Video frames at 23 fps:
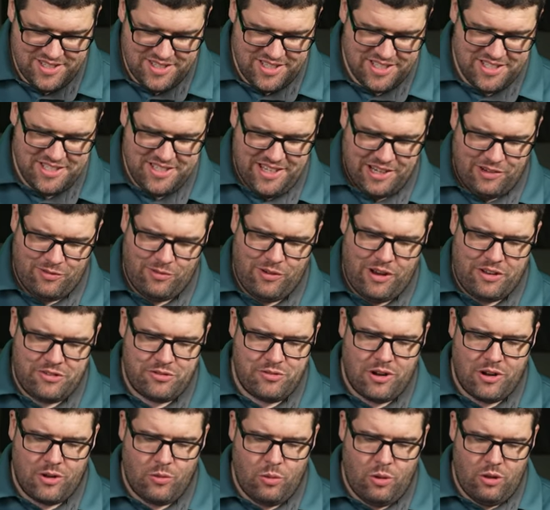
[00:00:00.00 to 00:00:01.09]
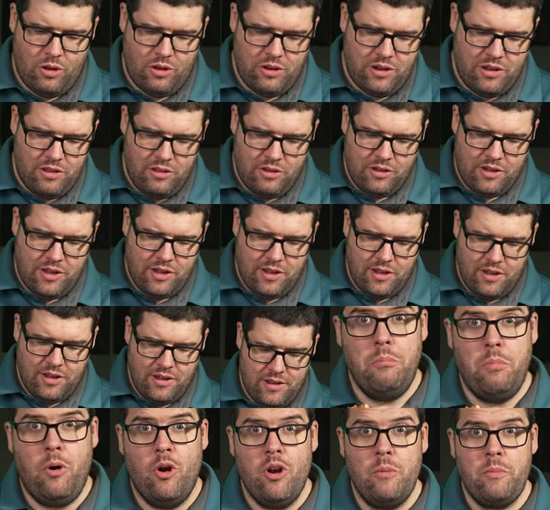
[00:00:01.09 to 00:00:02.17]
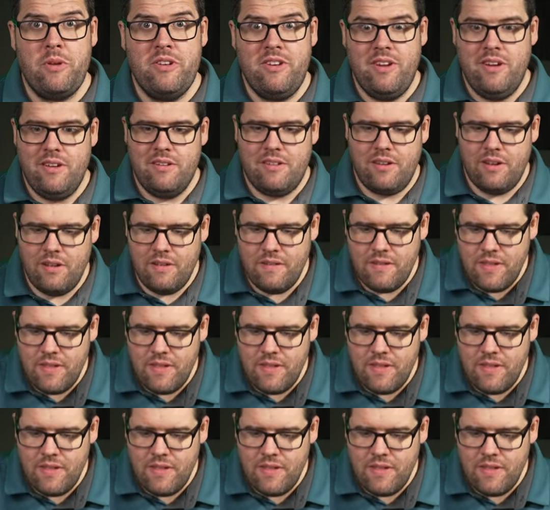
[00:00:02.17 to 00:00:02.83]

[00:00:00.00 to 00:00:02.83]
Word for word: This is like restaurant quality looking. Bon appetit.